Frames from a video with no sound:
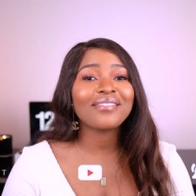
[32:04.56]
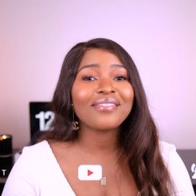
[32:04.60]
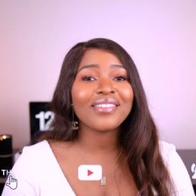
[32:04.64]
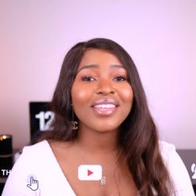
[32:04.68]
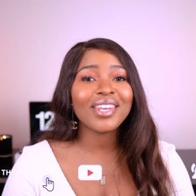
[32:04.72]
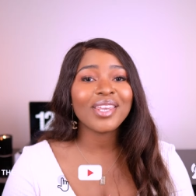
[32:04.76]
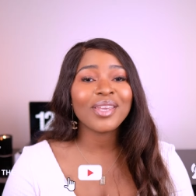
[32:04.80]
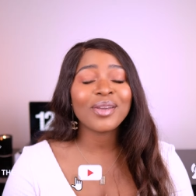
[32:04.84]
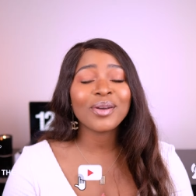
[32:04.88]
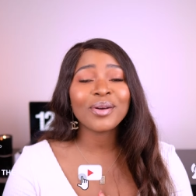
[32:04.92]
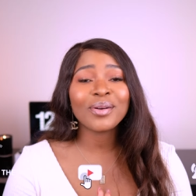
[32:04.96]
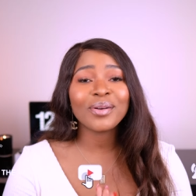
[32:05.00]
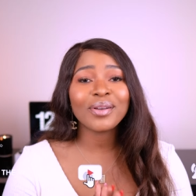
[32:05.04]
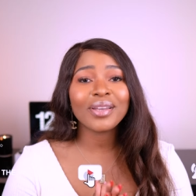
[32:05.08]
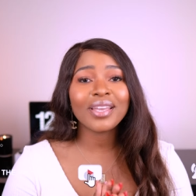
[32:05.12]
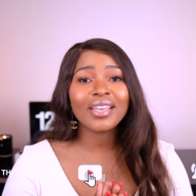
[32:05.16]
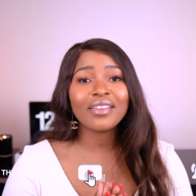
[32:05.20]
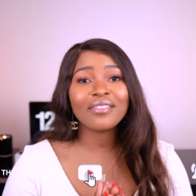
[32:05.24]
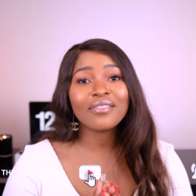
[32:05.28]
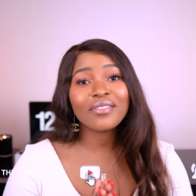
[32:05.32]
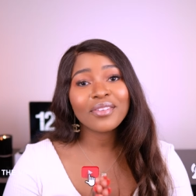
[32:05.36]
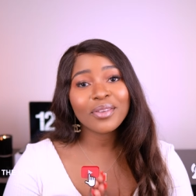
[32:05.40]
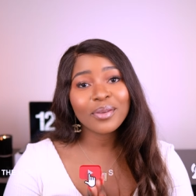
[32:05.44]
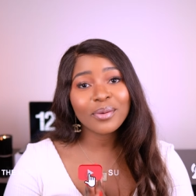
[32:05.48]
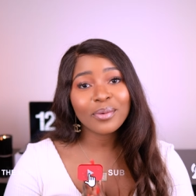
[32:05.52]
the video
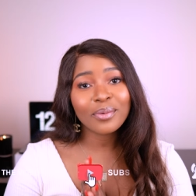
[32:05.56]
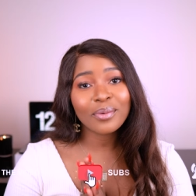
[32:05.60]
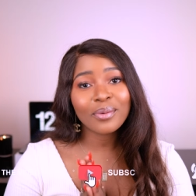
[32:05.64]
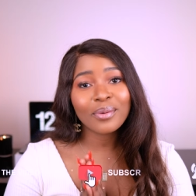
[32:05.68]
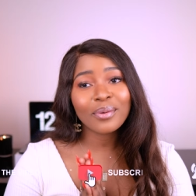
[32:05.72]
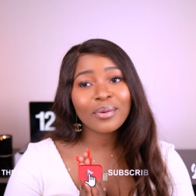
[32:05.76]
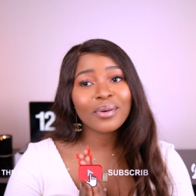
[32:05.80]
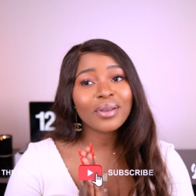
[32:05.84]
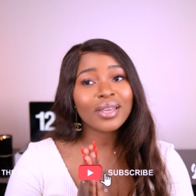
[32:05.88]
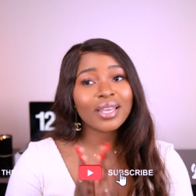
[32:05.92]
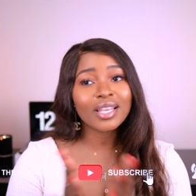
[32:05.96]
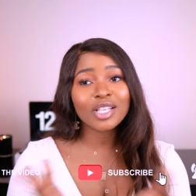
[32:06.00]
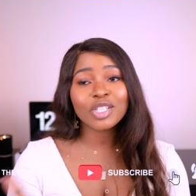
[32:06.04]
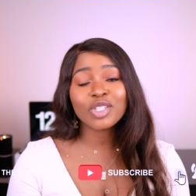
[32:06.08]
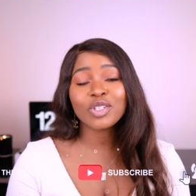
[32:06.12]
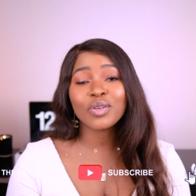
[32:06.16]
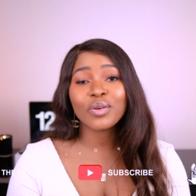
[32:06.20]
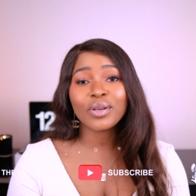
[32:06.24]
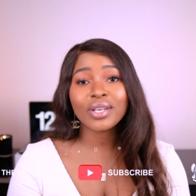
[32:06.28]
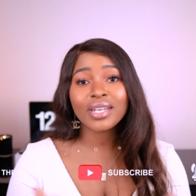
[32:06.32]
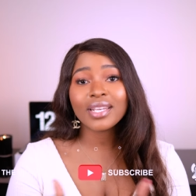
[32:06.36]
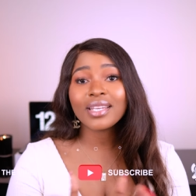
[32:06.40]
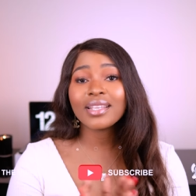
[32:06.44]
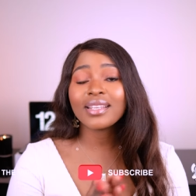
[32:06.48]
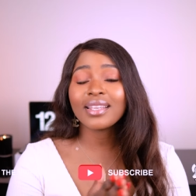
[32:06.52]
if you
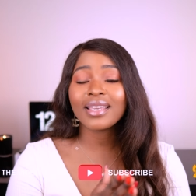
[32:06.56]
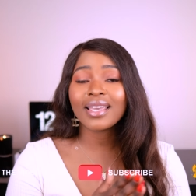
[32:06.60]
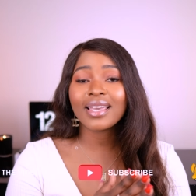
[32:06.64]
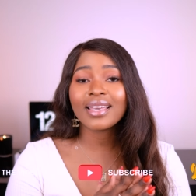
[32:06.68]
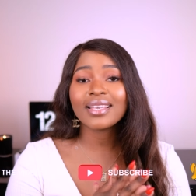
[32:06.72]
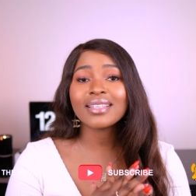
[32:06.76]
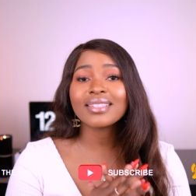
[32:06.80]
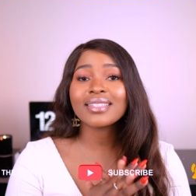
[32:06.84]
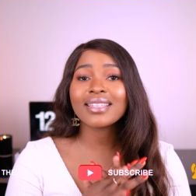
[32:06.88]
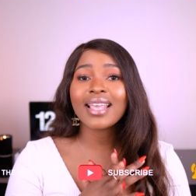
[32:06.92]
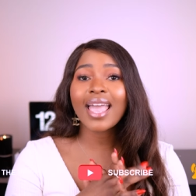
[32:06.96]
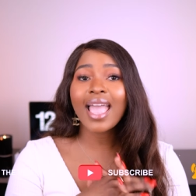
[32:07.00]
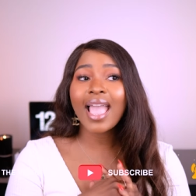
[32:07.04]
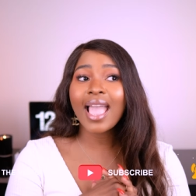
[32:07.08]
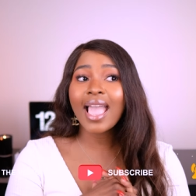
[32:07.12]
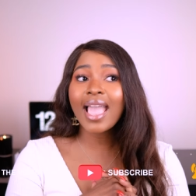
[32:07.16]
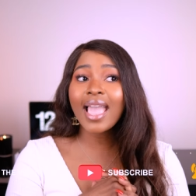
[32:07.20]
enjoyed it, yes.